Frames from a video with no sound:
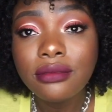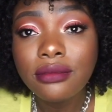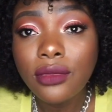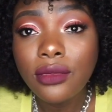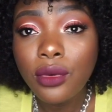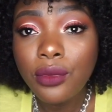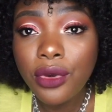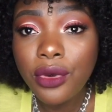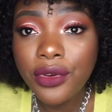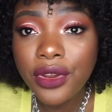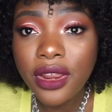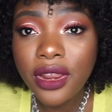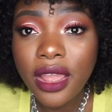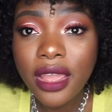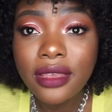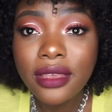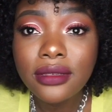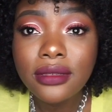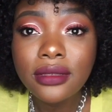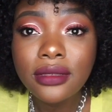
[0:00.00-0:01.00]
don't worry
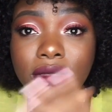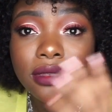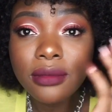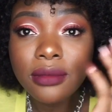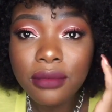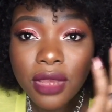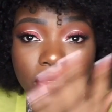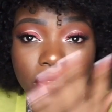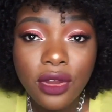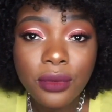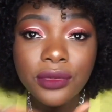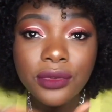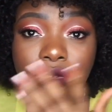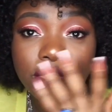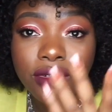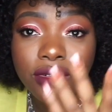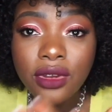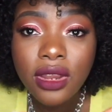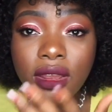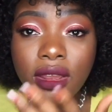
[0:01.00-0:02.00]
guys the makeup
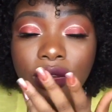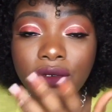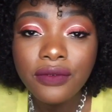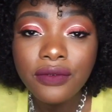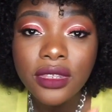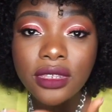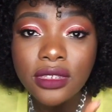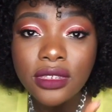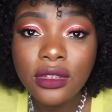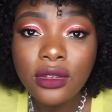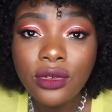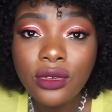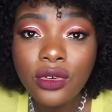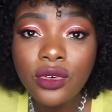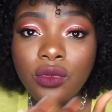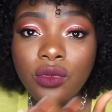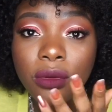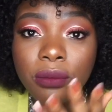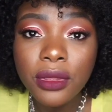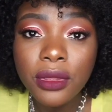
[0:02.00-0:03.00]
tutorial of this
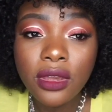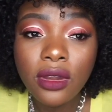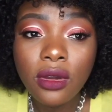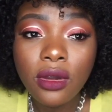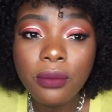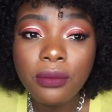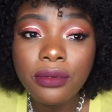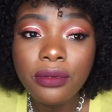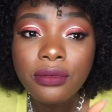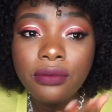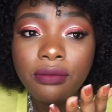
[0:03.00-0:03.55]
look will be up